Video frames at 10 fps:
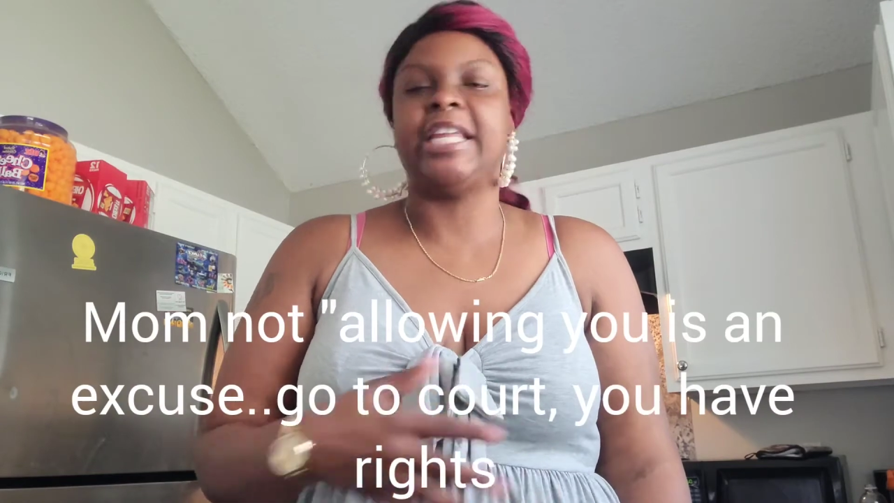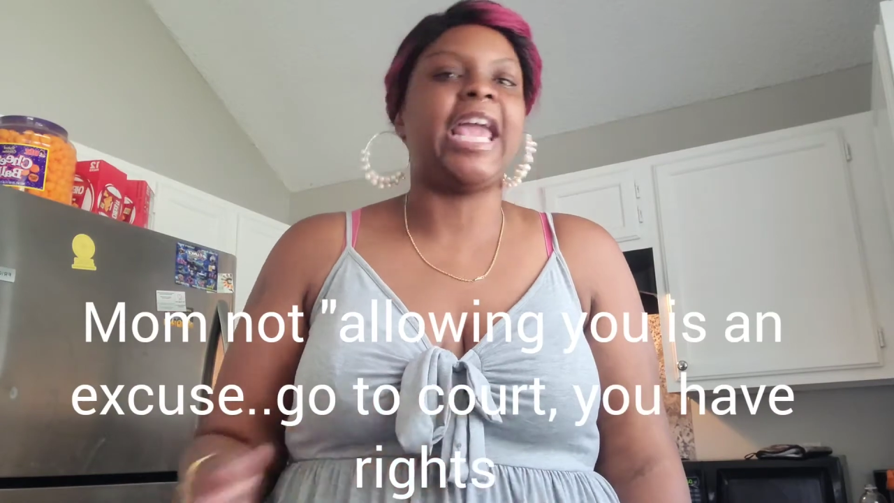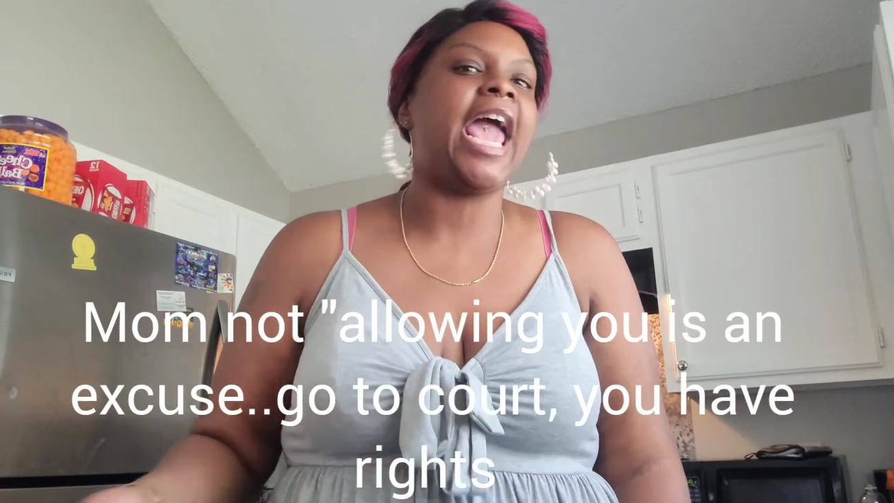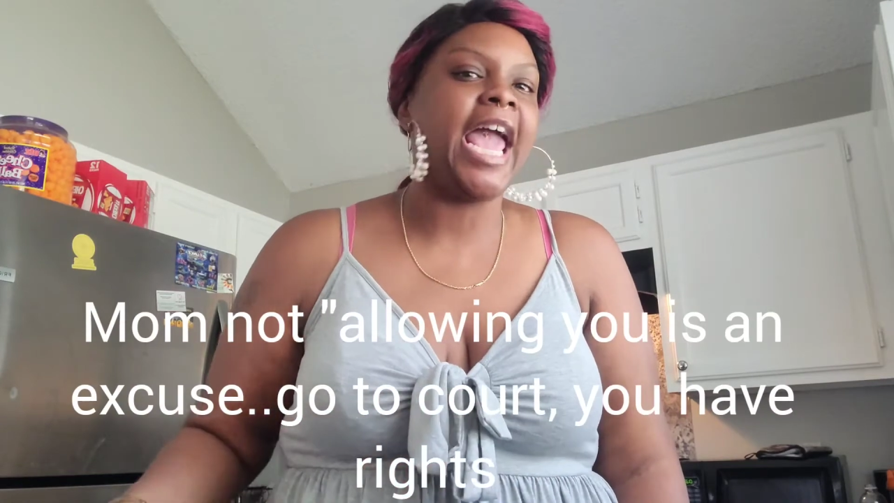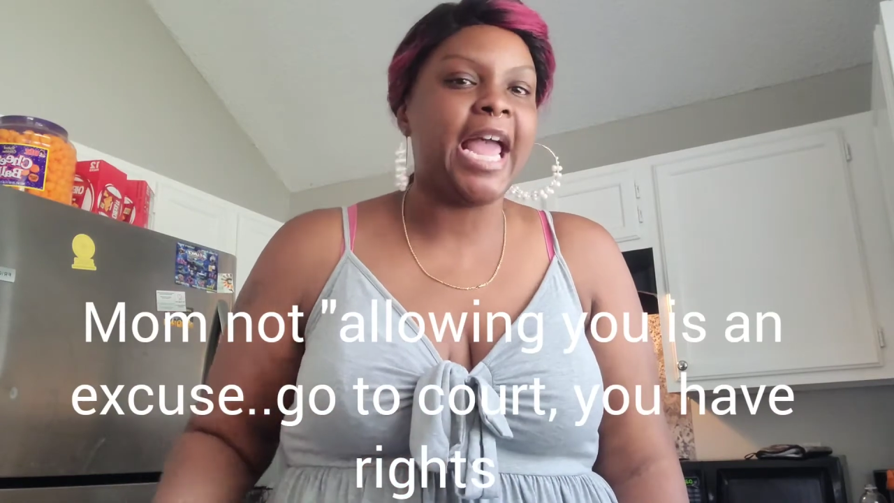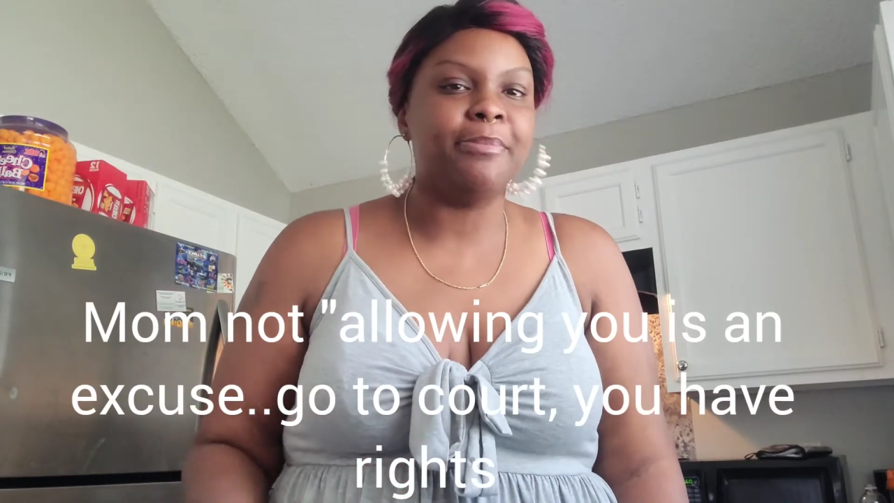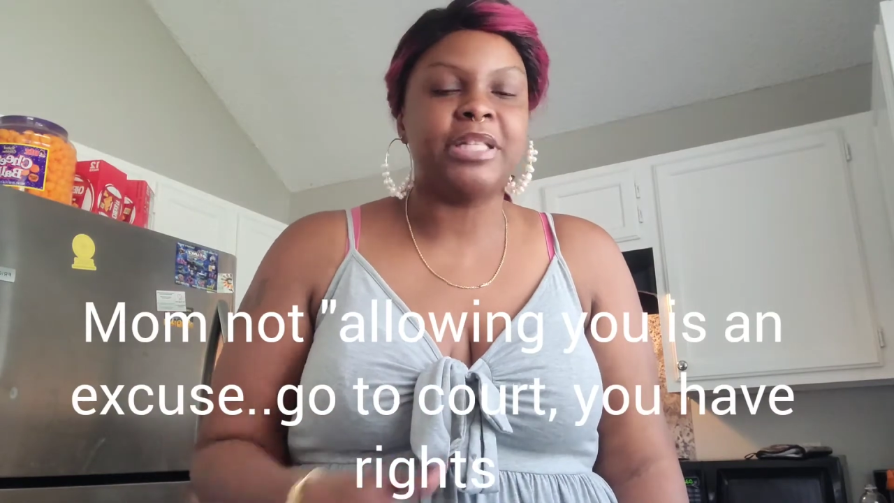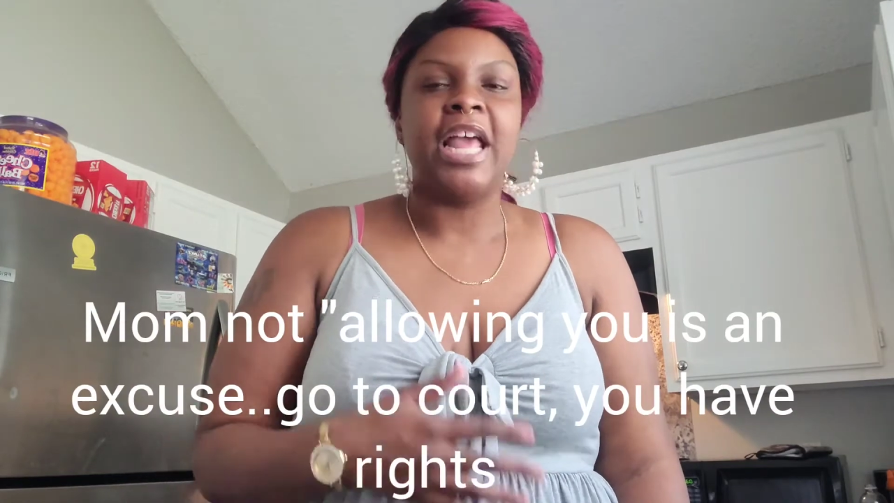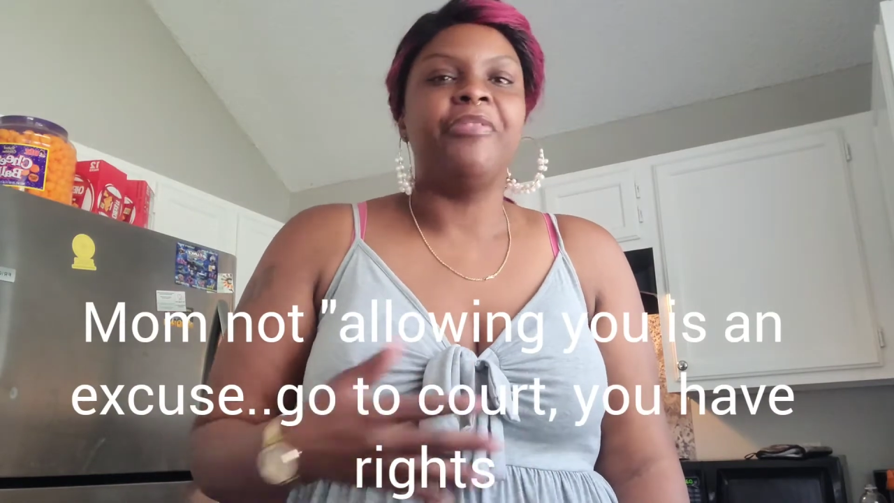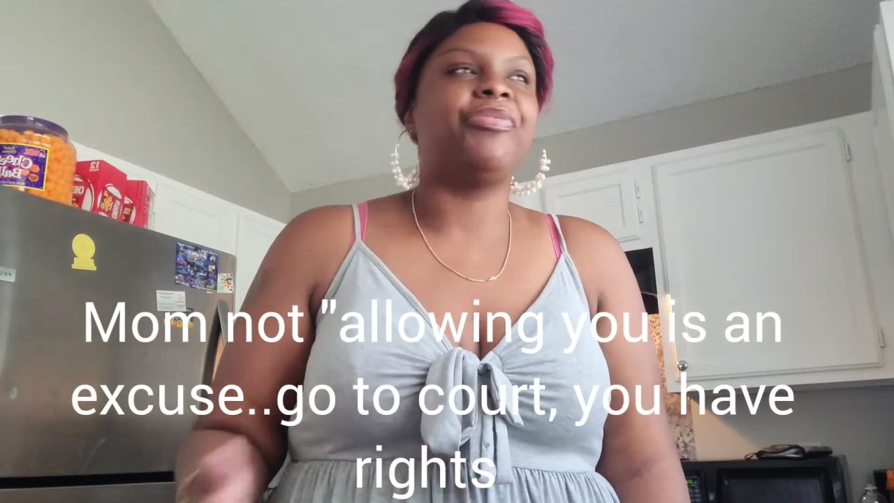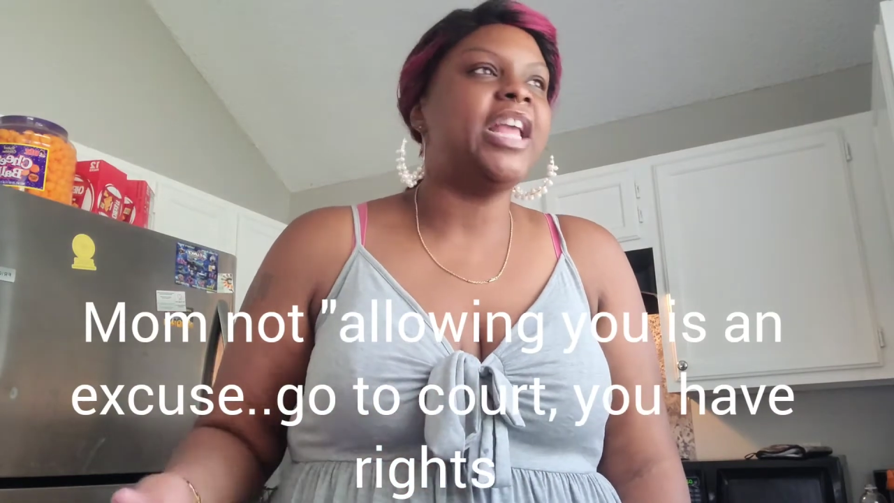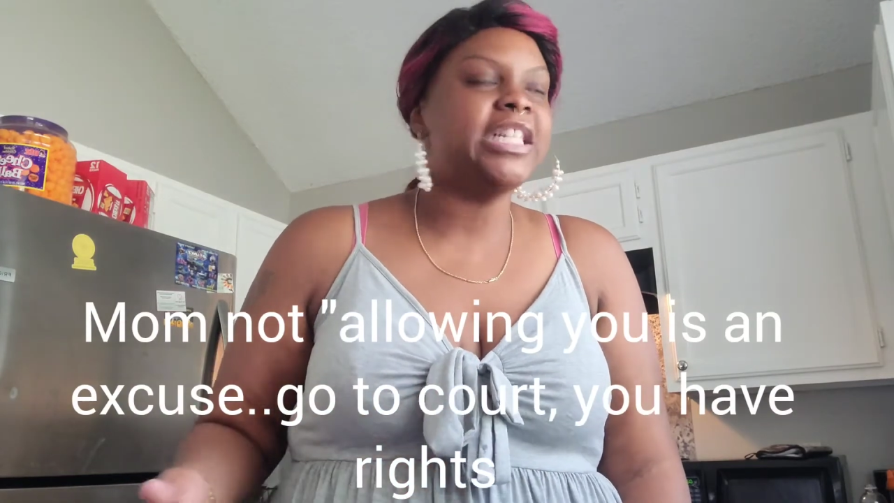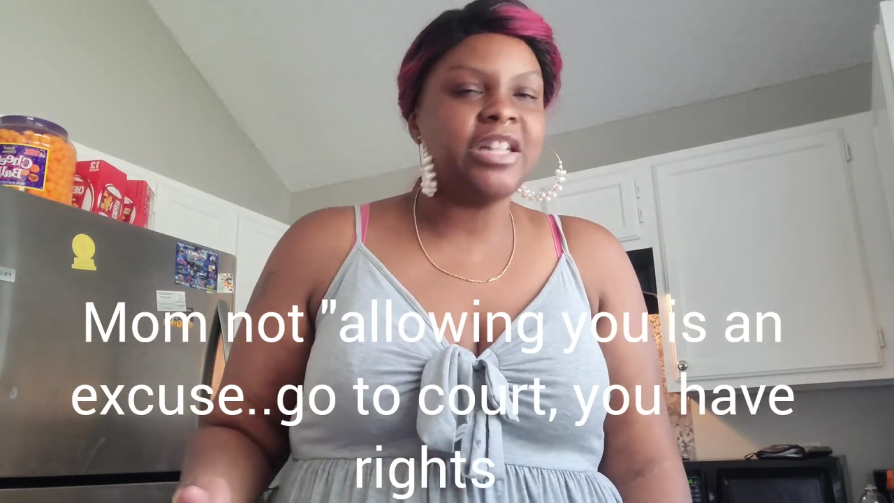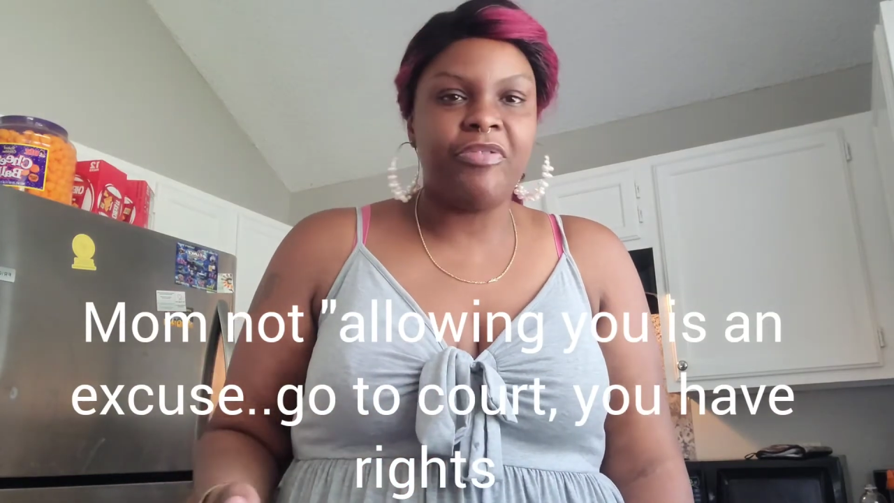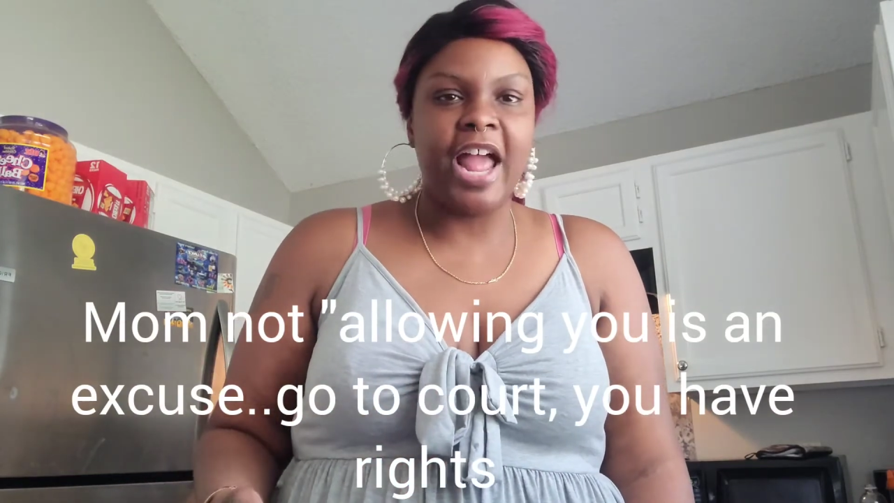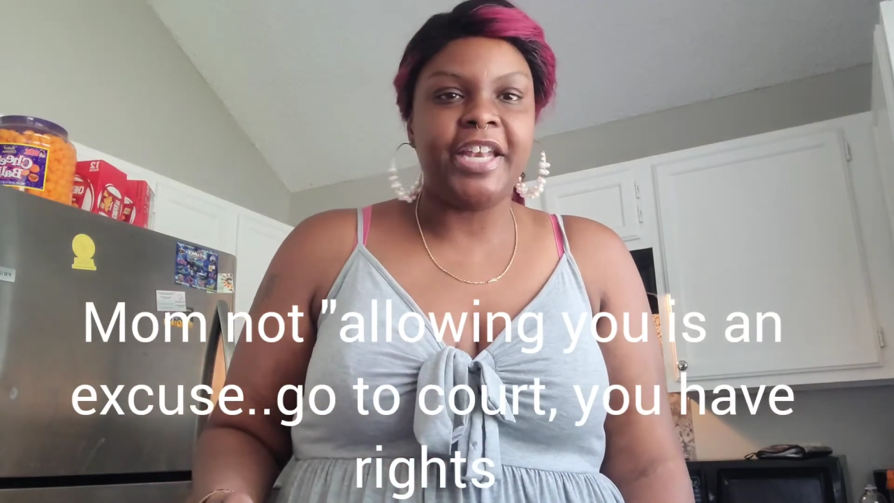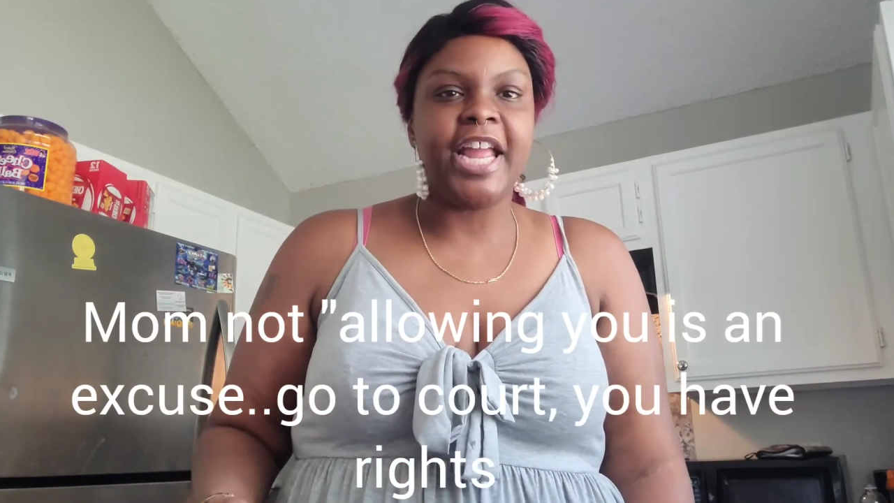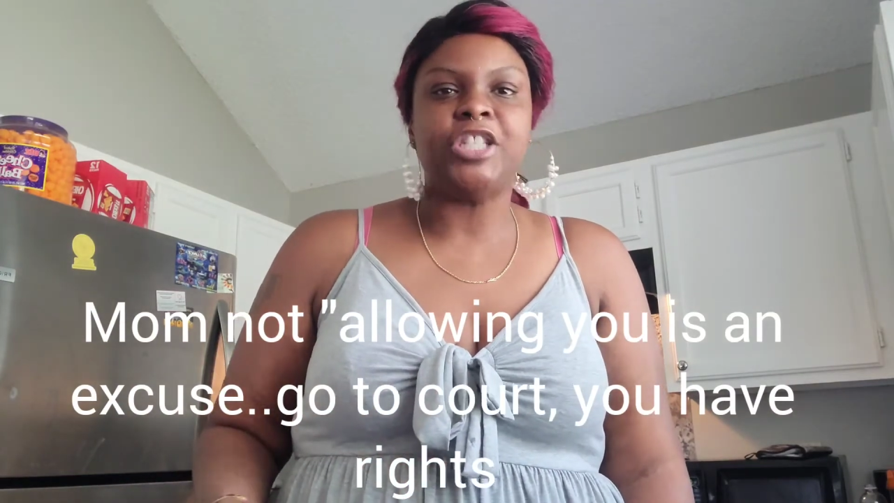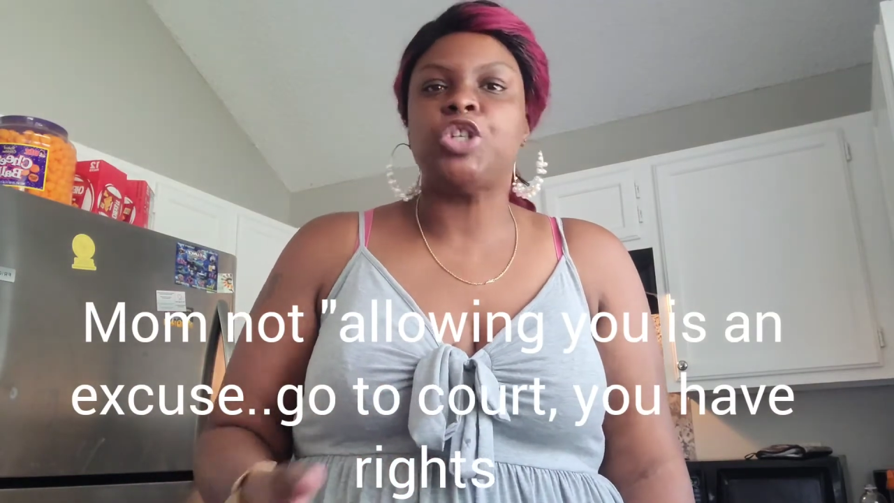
games, things of that nature.